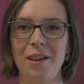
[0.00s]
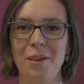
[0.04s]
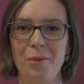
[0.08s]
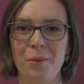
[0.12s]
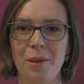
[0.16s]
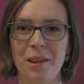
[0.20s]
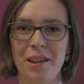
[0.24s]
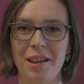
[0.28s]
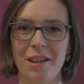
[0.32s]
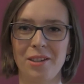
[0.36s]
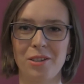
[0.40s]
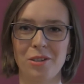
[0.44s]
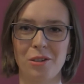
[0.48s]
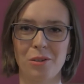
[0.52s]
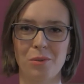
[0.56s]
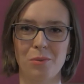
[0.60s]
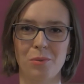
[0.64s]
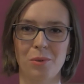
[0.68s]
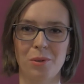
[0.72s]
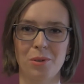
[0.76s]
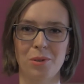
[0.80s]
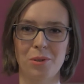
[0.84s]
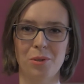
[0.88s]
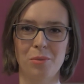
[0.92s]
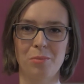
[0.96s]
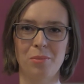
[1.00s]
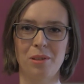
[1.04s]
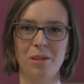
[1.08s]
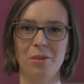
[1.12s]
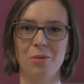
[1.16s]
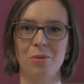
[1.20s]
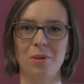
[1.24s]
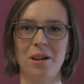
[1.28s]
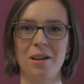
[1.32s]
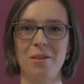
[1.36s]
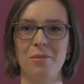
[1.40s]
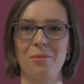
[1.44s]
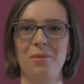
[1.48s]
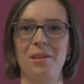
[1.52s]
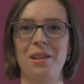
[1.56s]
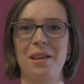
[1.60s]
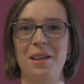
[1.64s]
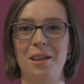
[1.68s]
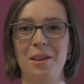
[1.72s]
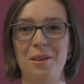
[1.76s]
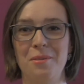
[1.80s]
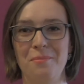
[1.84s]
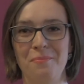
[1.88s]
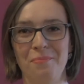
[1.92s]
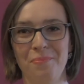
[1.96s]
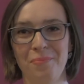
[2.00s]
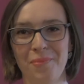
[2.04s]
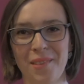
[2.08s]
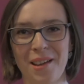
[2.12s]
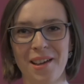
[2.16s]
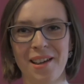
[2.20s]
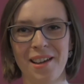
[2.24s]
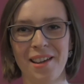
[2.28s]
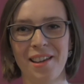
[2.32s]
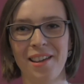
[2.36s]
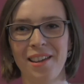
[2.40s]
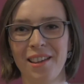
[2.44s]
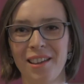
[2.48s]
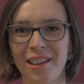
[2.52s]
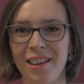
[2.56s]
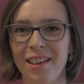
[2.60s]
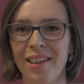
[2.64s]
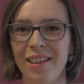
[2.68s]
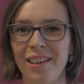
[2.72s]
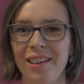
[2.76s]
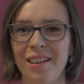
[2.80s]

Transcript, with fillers: when I don't want to be around him, I